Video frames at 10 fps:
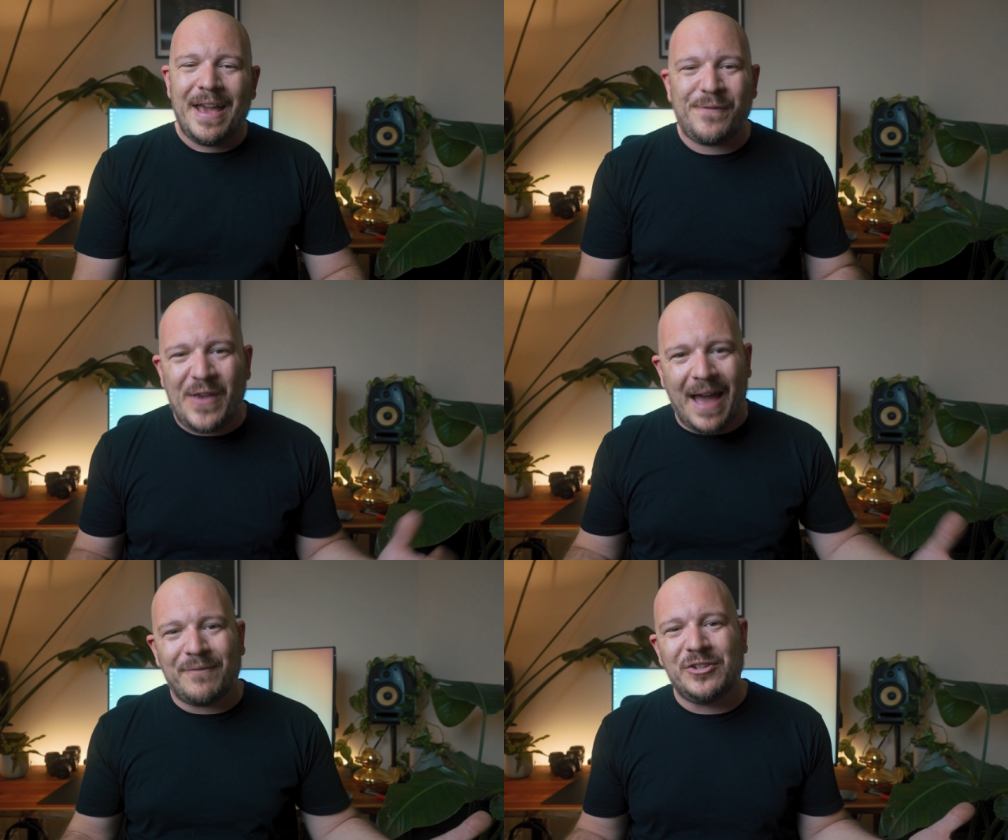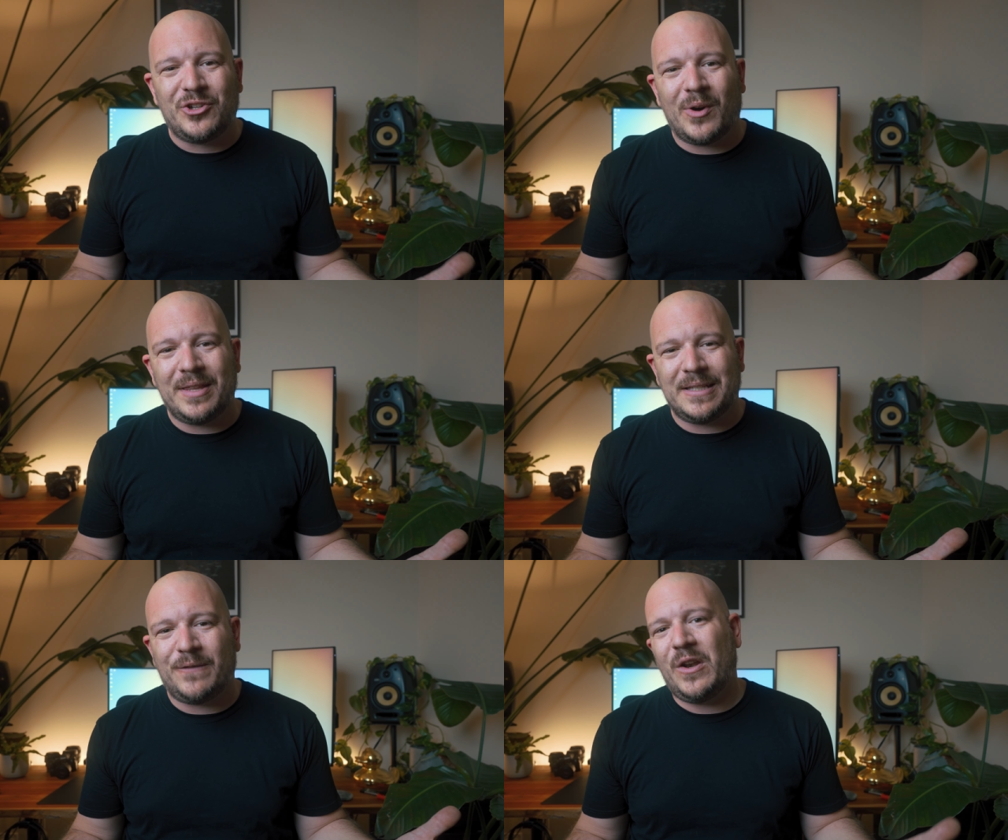If you have enjoyed
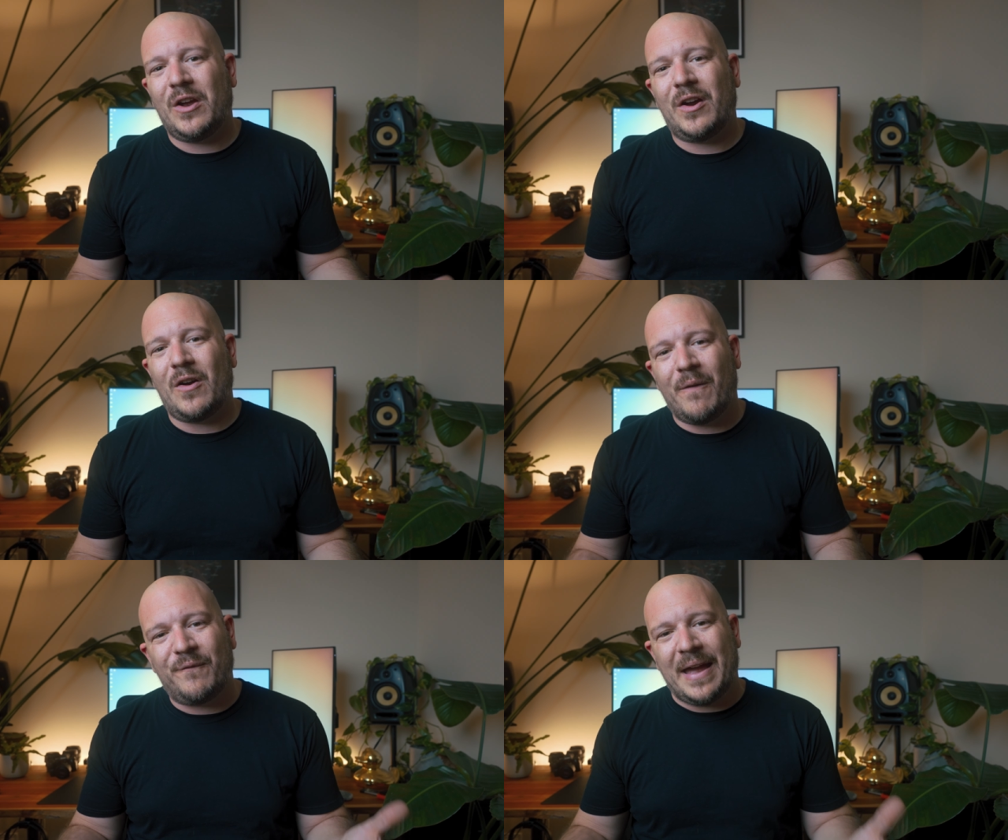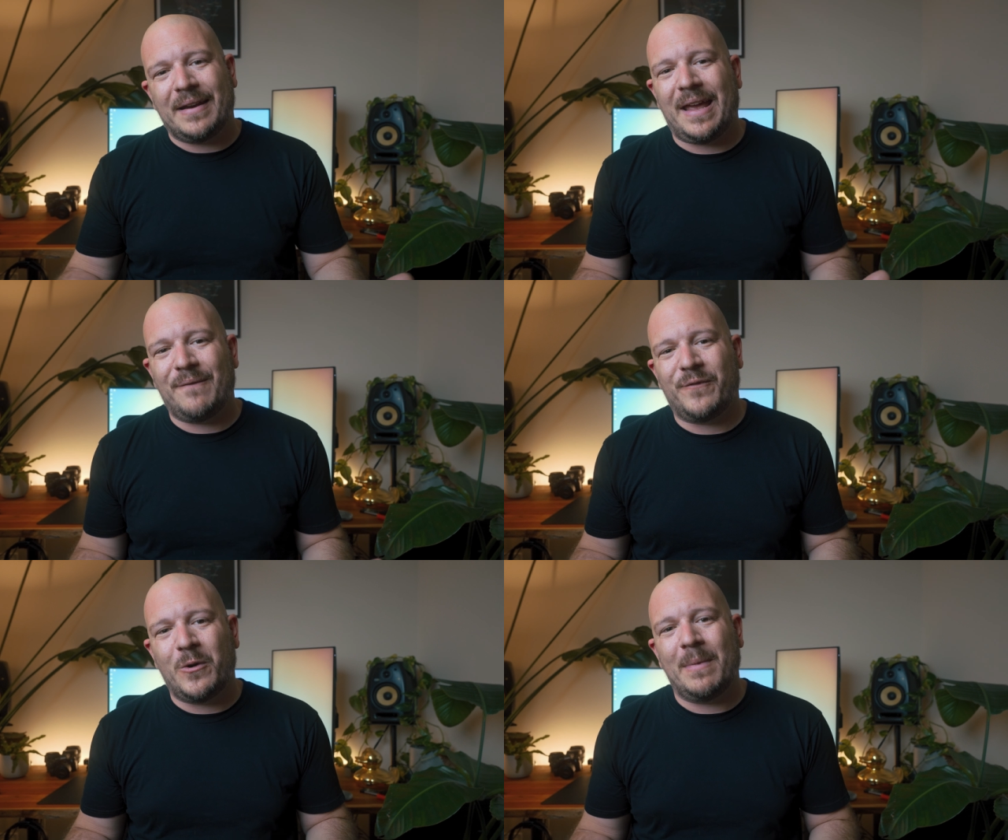this video or found it
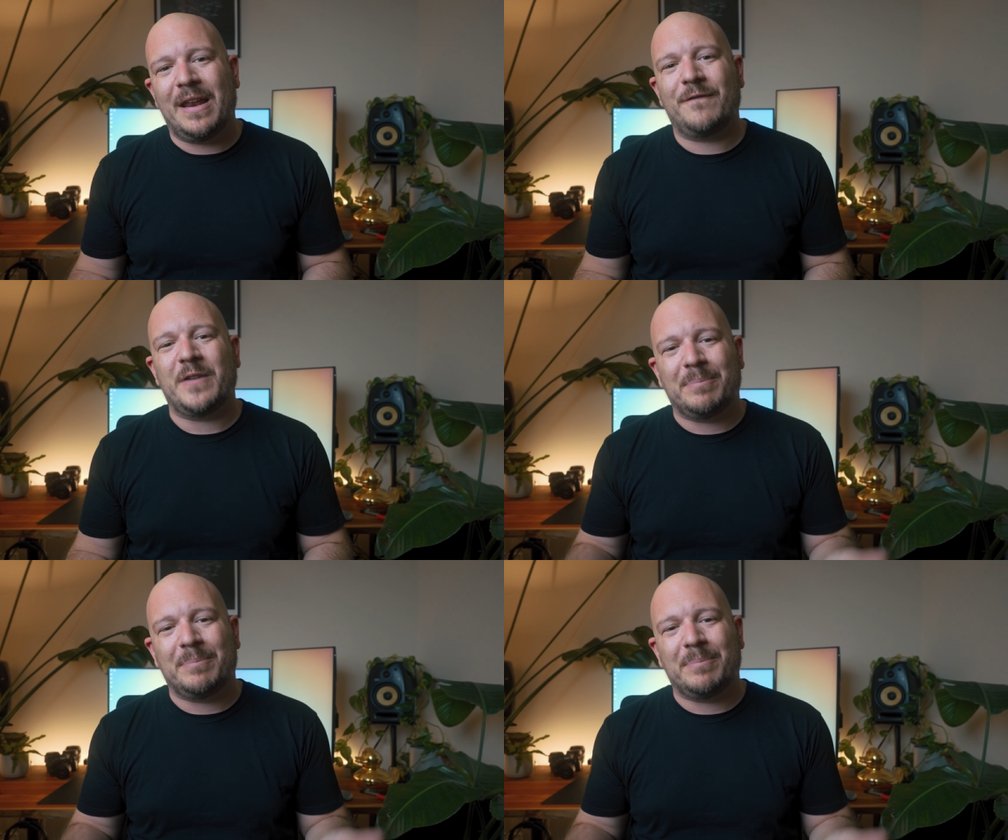informative,